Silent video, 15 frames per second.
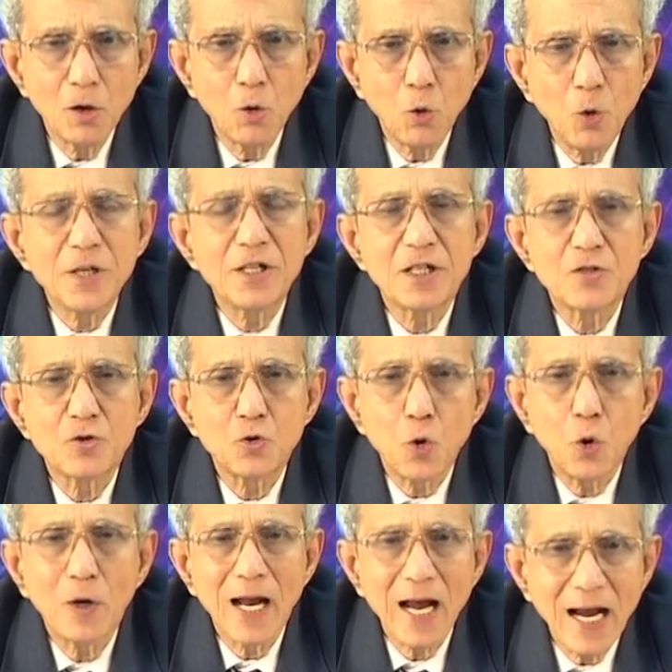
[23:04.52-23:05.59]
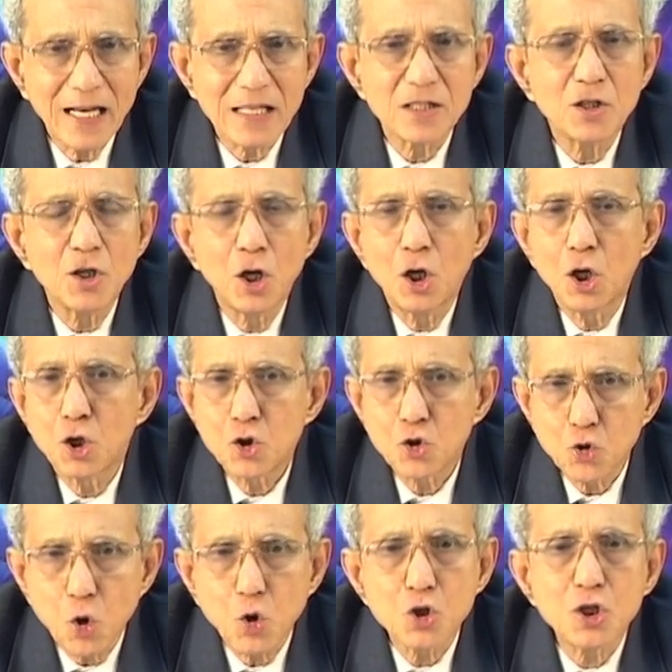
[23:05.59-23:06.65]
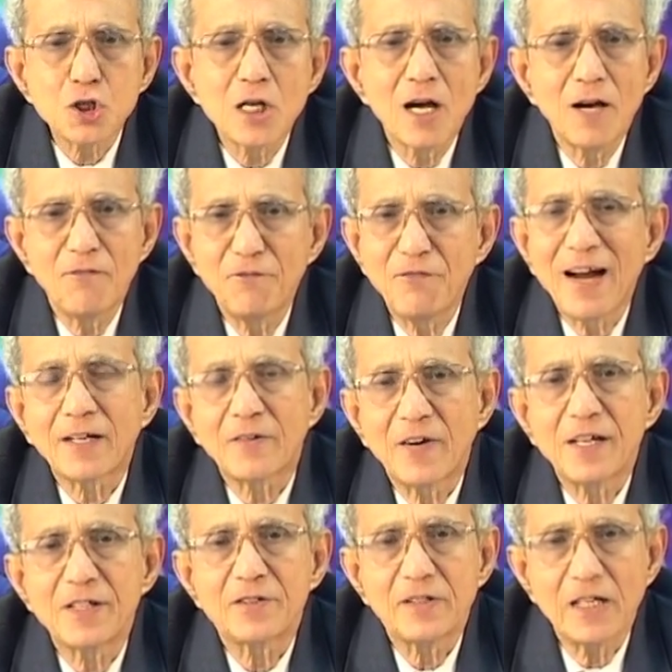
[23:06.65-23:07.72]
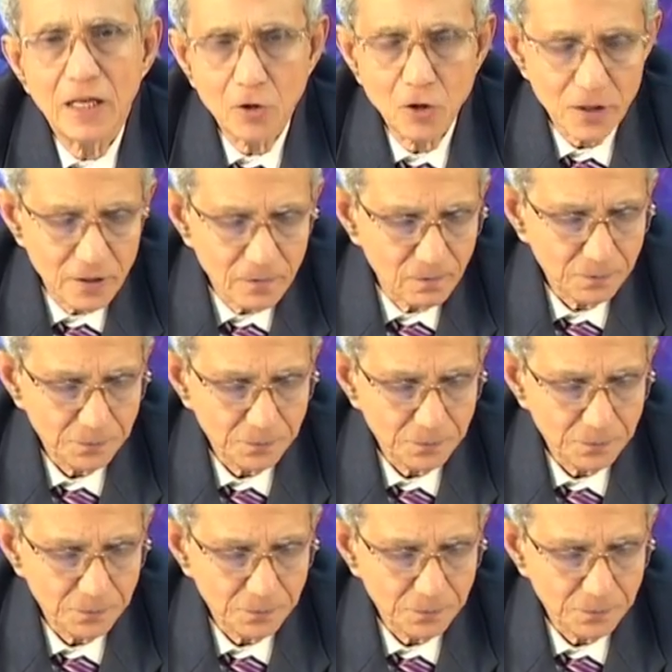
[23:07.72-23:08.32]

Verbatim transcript: which is known as Shor's factorization algorithm.